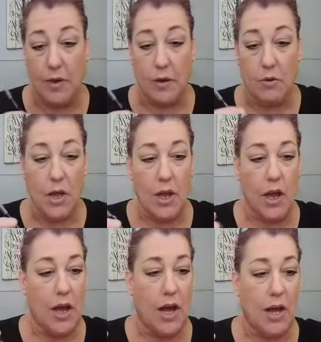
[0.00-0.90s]
So
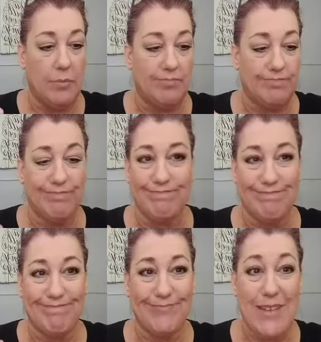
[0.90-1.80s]
I'm
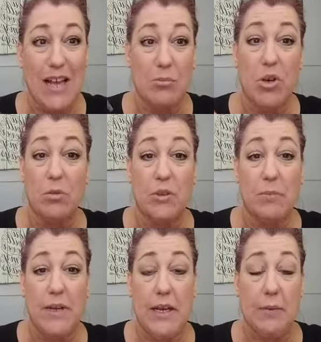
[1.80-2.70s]
going with
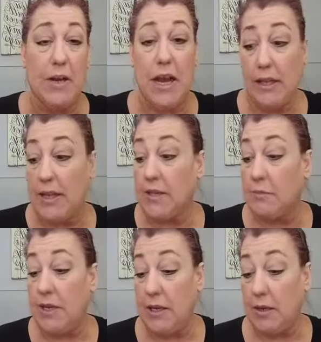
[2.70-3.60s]
medium, and I like the
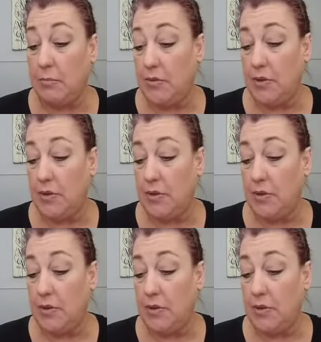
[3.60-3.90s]
medium.